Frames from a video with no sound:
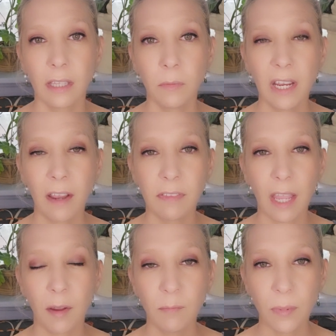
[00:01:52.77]
Then we have
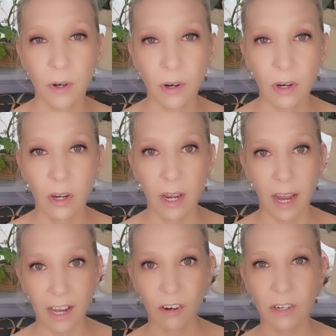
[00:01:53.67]
the Emperor,
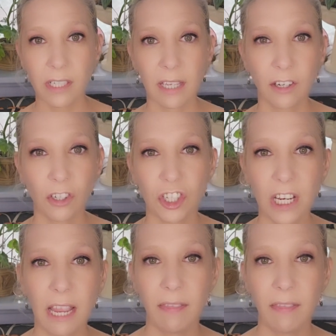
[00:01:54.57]
Aries energy.